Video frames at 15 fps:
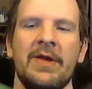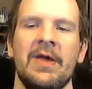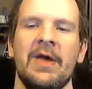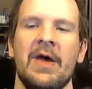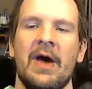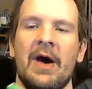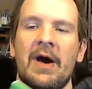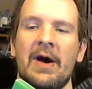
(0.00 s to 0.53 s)

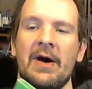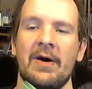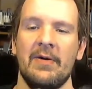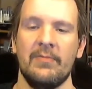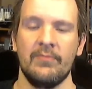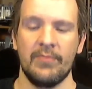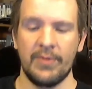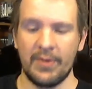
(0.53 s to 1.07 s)

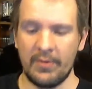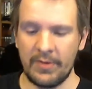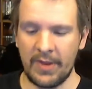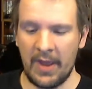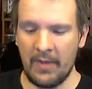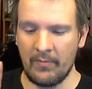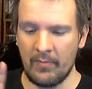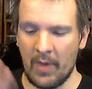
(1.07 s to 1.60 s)
So
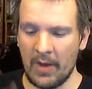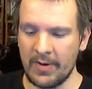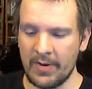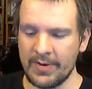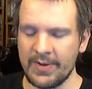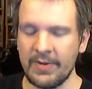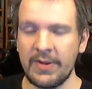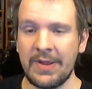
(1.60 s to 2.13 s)
yeah,
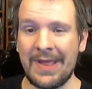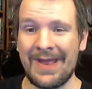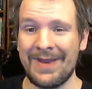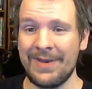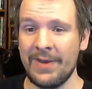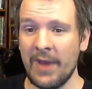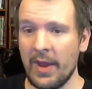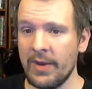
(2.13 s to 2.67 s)
honestly,
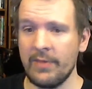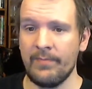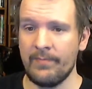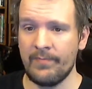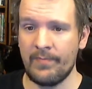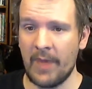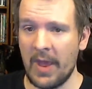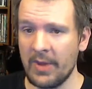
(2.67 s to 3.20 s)
not a
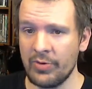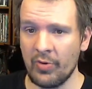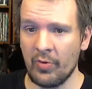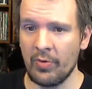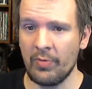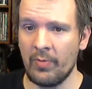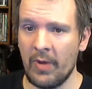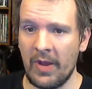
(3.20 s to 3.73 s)
bad
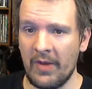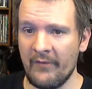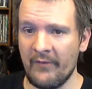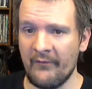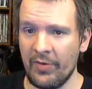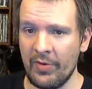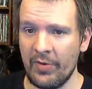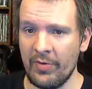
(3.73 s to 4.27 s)
turnaround for
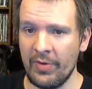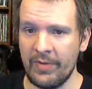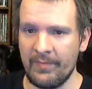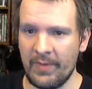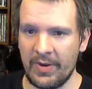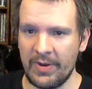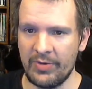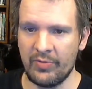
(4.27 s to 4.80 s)
literally
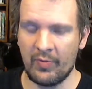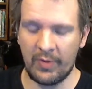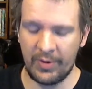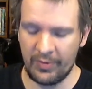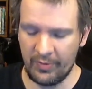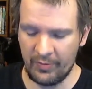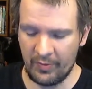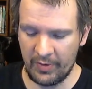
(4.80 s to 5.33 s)
spending
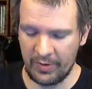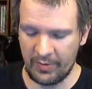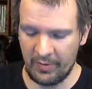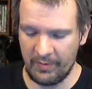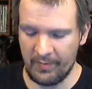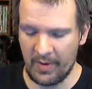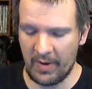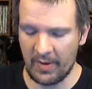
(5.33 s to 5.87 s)

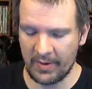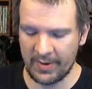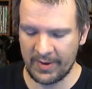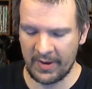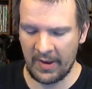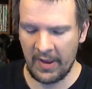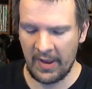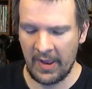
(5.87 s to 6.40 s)
$23
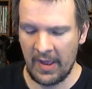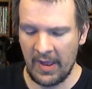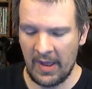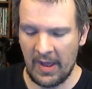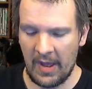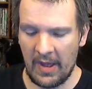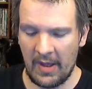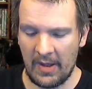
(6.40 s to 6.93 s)

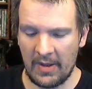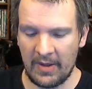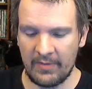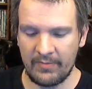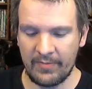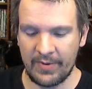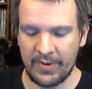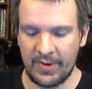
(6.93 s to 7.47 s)

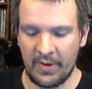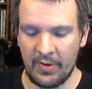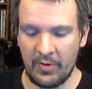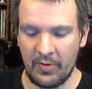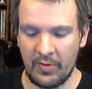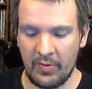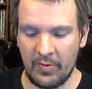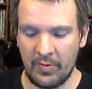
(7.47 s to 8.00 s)

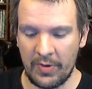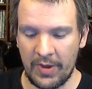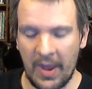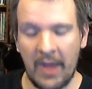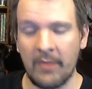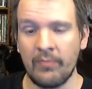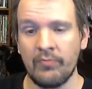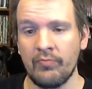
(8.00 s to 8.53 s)
so
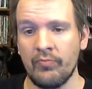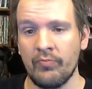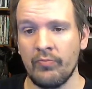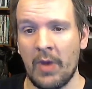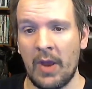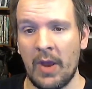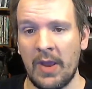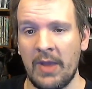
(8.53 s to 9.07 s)
yeah,
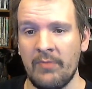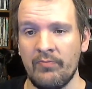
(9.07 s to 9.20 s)
I get